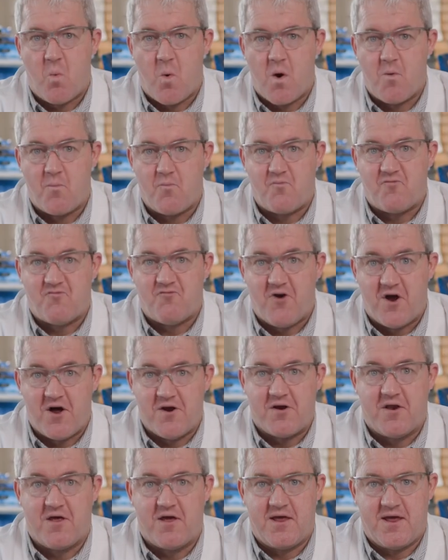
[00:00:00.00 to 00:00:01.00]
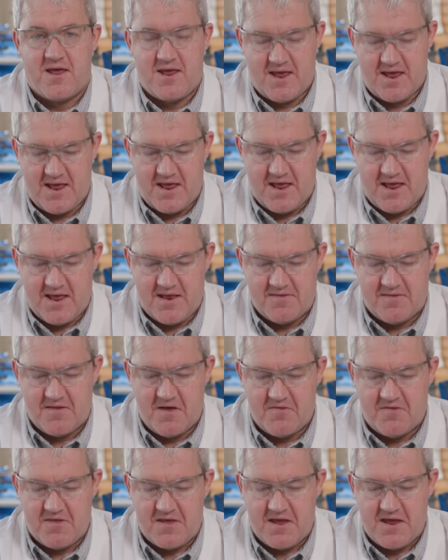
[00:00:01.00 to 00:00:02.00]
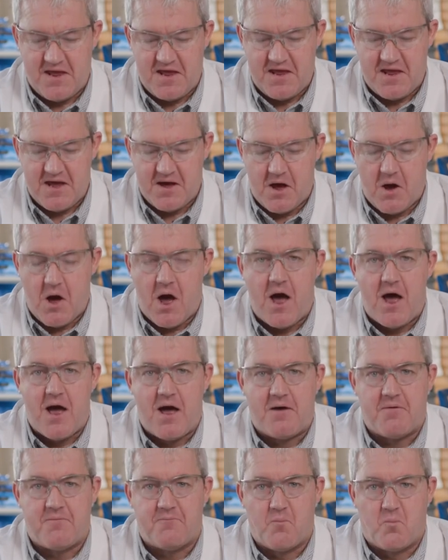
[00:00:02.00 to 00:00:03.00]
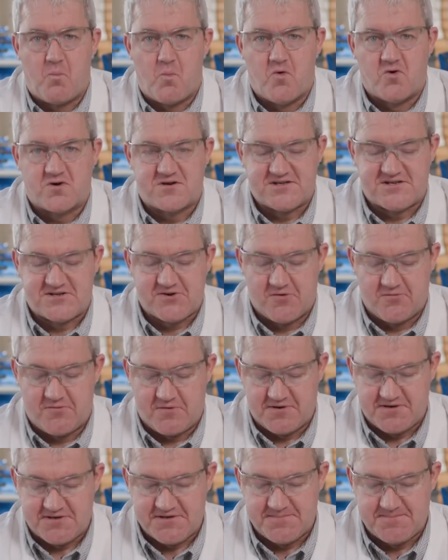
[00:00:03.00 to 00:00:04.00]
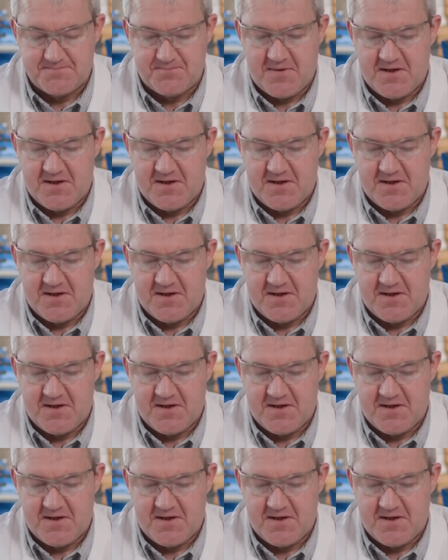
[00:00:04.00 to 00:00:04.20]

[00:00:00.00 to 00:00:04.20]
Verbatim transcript: won't run in the uh, water solvent.